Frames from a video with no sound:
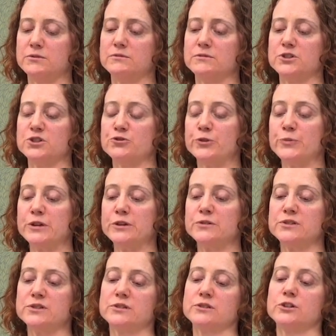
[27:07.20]

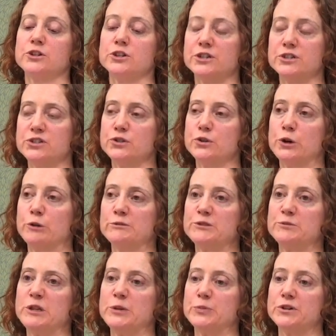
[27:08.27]
distributes goods to homeless
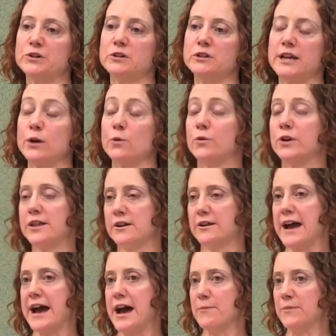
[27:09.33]
people, like where they're
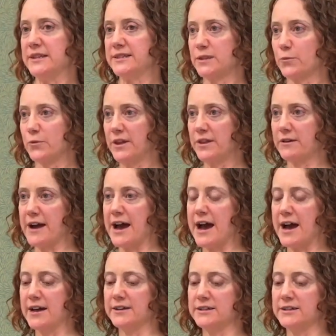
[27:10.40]
at, meets them where they're at.